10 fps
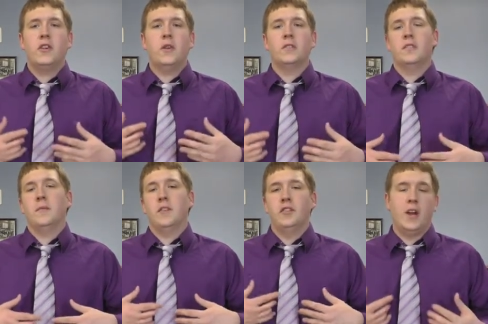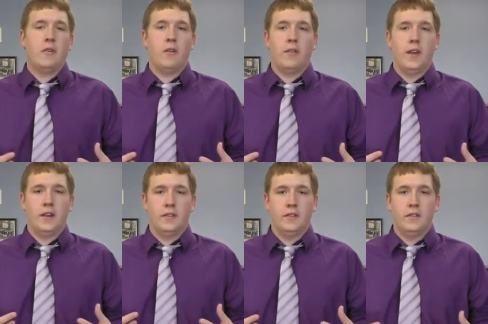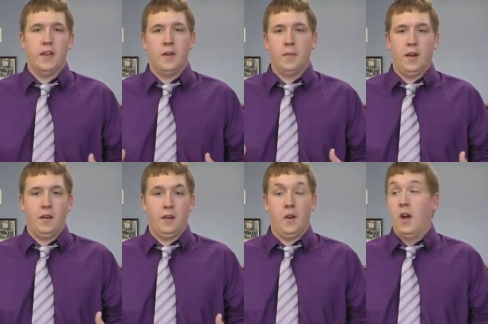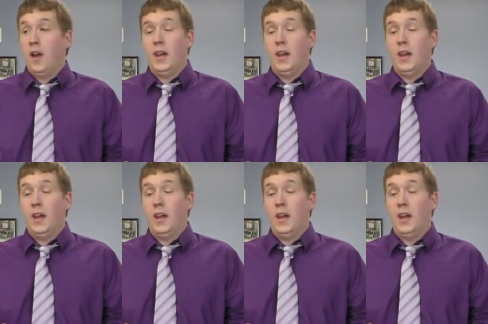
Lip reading: you know some of the general things that you might need to know,